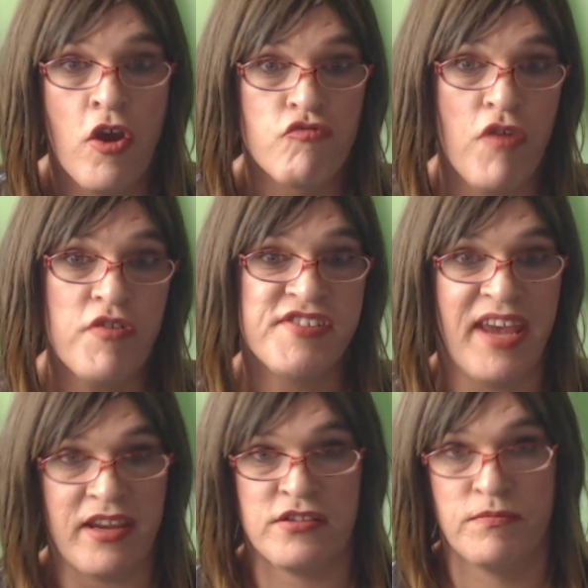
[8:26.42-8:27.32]
Road
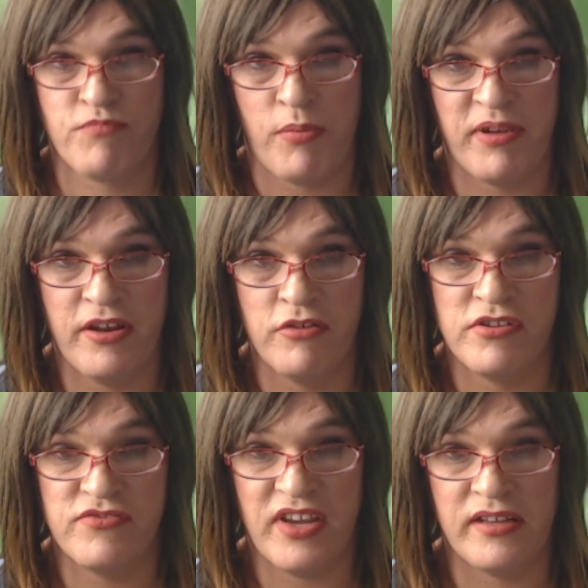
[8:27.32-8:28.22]
tax, properly known
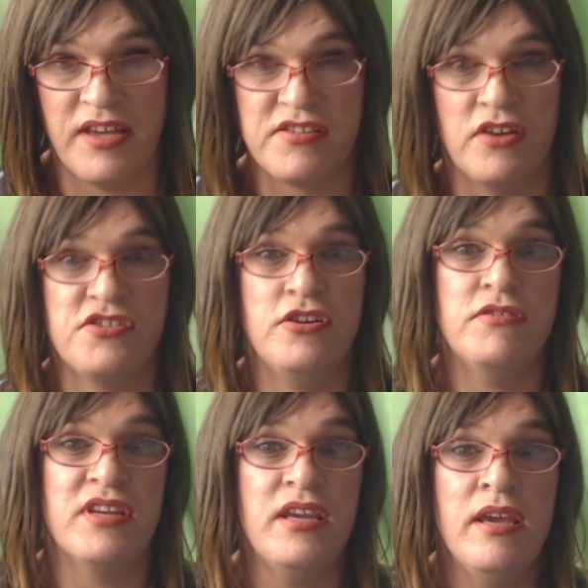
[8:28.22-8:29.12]
as vehicle exercise
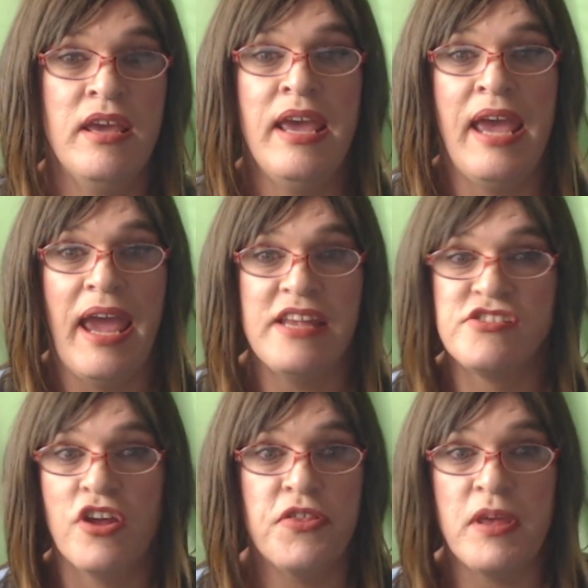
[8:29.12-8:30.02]
duty, is
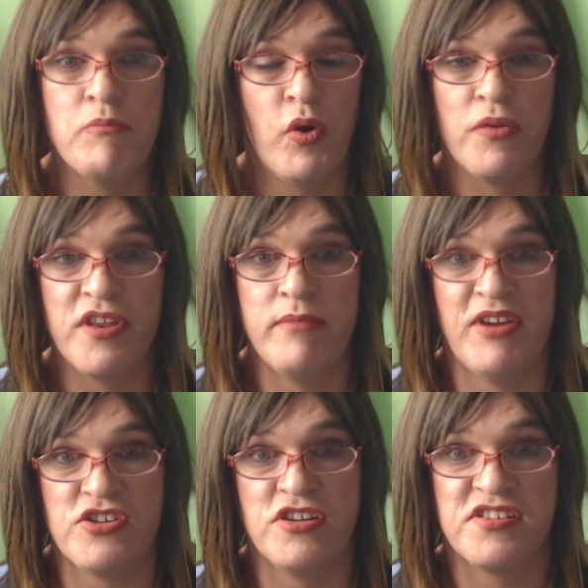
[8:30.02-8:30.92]
nothing more than
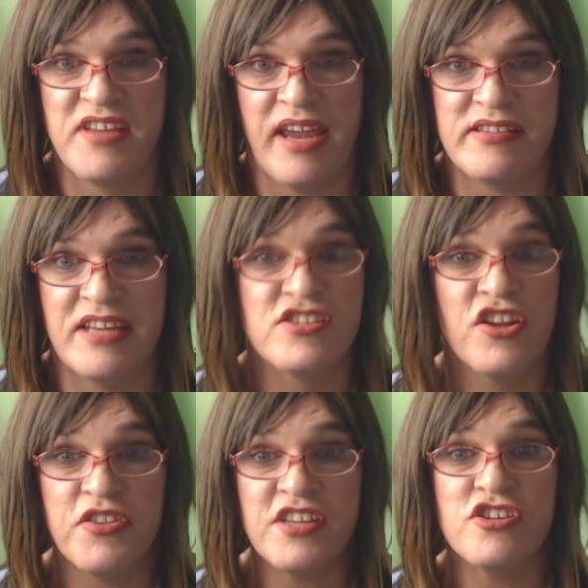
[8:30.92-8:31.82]
emissions tax. It has
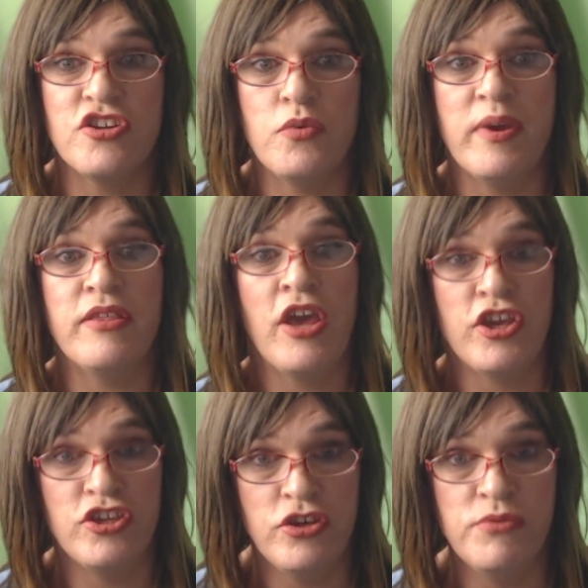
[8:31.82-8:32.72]
nothing to do with
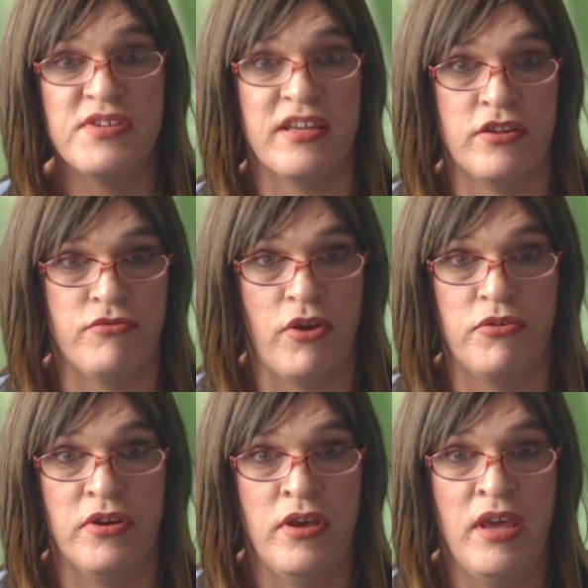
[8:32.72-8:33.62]
using the
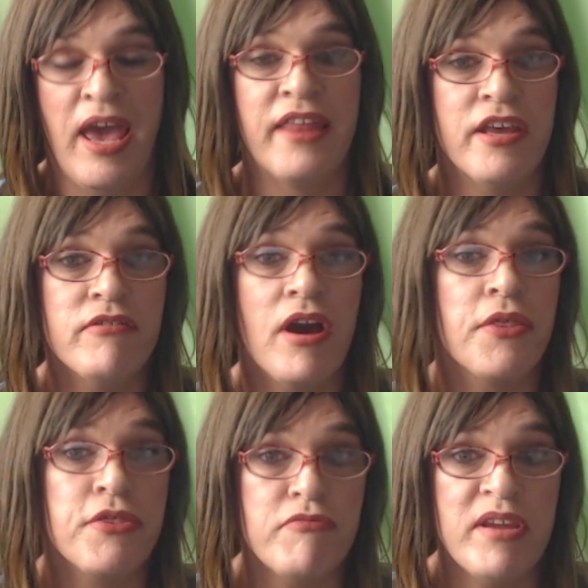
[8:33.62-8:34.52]
road. And there are
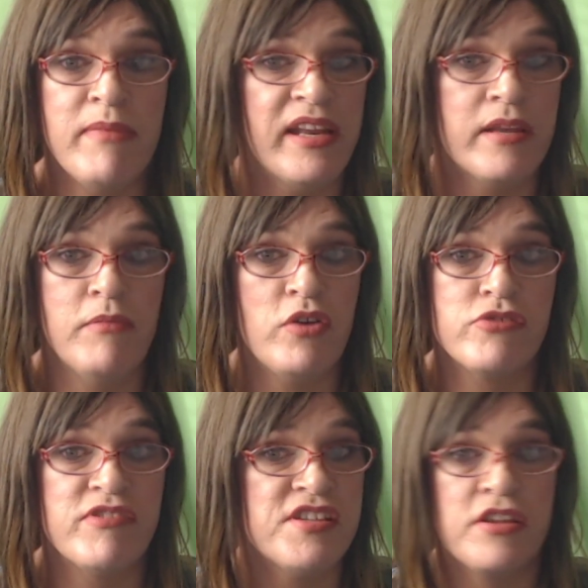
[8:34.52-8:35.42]
3 million
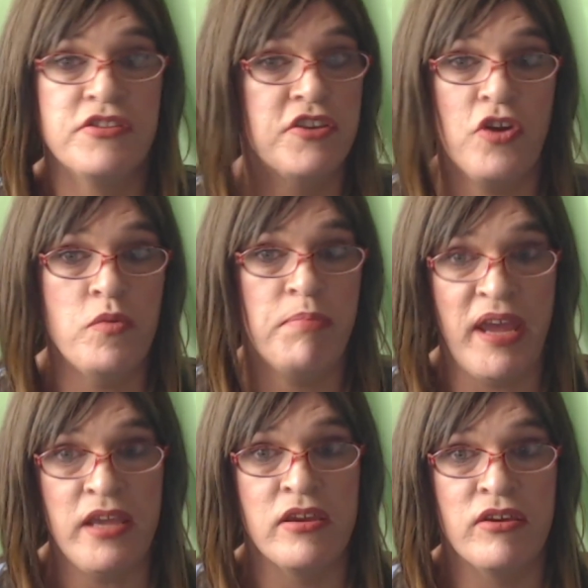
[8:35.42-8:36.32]
motorists that don't
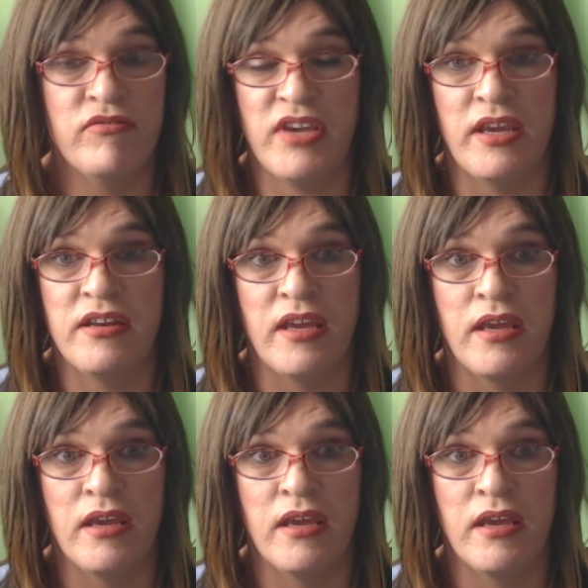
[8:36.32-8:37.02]
pay VED.